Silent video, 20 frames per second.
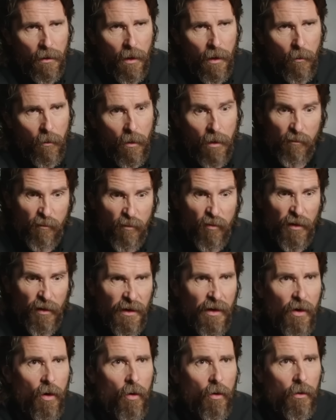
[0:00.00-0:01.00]
And I went, bring
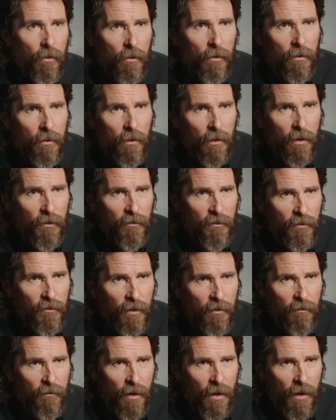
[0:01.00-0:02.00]
it on. Let's see
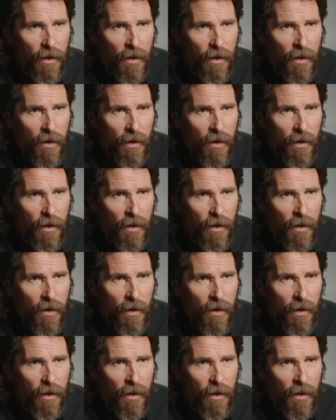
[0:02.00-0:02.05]
if that